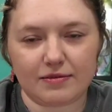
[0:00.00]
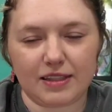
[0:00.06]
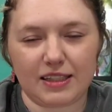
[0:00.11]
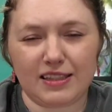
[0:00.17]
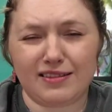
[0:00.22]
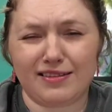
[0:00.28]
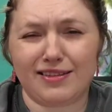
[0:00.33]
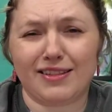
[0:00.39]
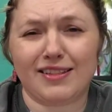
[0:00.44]

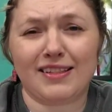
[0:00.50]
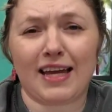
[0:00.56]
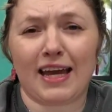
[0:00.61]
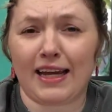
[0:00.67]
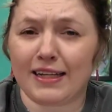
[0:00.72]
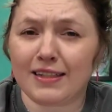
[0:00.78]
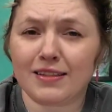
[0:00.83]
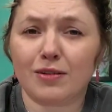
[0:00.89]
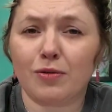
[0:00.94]
it just
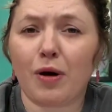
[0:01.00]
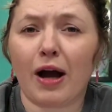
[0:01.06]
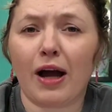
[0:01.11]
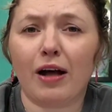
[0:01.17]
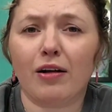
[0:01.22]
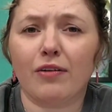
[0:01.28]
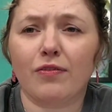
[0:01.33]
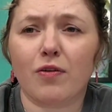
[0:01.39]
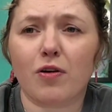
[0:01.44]
takes a
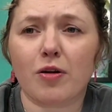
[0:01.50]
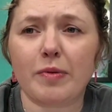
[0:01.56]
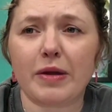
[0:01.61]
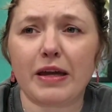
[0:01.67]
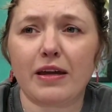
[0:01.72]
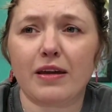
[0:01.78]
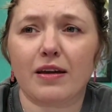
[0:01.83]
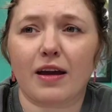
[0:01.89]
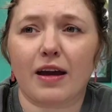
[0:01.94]
while for
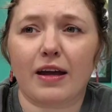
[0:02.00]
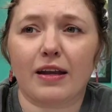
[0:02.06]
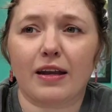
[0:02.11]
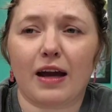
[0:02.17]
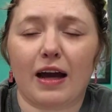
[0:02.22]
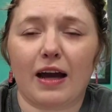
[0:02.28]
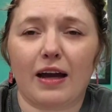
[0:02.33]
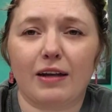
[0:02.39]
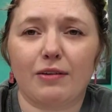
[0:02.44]
me
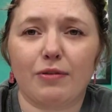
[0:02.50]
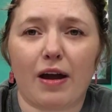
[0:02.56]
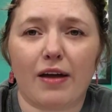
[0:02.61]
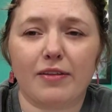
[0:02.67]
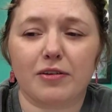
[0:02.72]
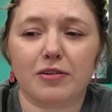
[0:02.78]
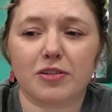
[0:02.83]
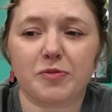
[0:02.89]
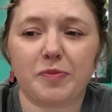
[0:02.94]
and I'd
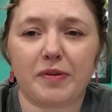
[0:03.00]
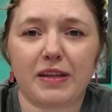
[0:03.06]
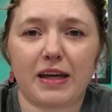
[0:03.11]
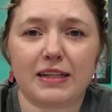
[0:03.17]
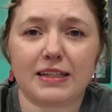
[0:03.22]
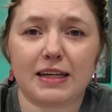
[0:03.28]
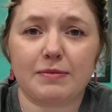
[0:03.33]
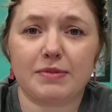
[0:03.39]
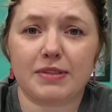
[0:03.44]
rather spend
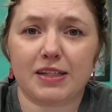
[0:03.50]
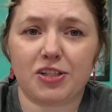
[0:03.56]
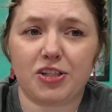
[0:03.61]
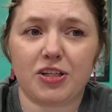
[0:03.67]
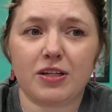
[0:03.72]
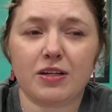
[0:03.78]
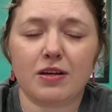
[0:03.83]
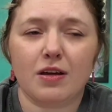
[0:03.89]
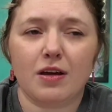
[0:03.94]
that time
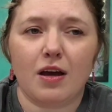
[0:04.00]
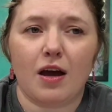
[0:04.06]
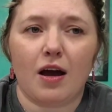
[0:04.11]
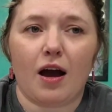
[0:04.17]
stitching.